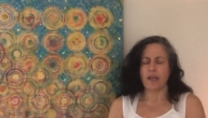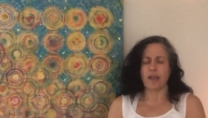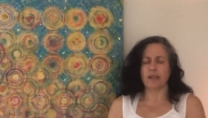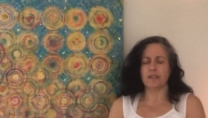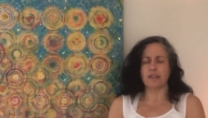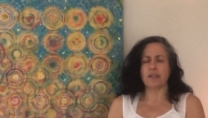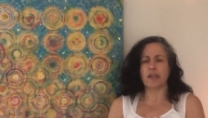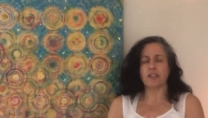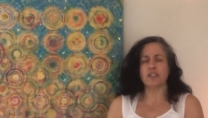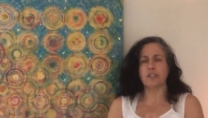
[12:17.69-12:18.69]
and it
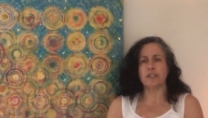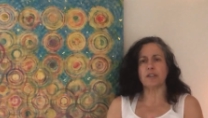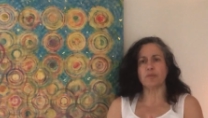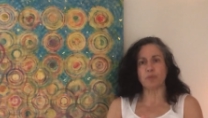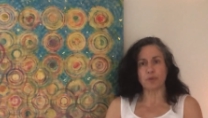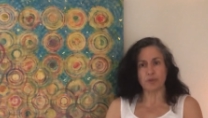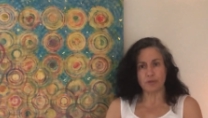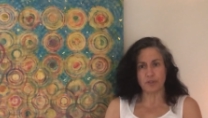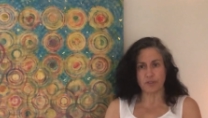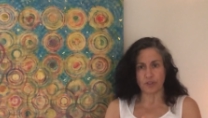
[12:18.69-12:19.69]
actually
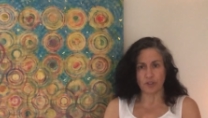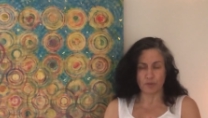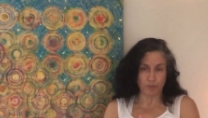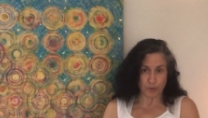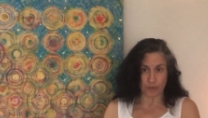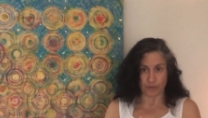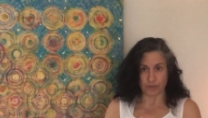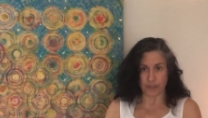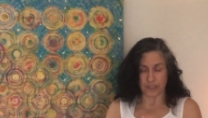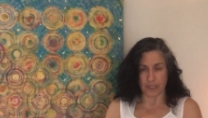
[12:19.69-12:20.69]
improves your mood for
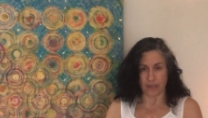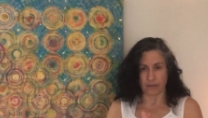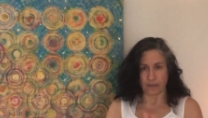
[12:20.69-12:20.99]
the day.